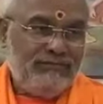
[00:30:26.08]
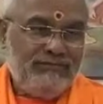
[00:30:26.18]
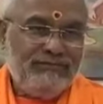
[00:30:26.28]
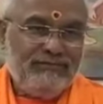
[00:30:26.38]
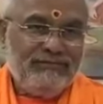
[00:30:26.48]

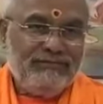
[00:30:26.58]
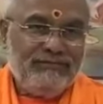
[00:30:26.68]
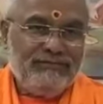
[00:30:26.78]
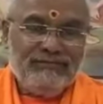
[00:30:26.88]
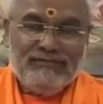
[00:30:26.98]

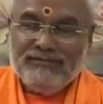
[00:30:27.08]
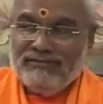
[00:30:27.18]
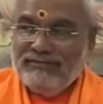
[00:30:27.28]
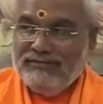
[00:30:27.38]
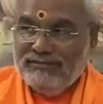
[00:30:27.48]

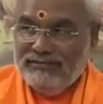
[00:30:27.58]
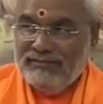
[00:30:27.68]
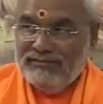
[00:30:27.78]
Nothing is said.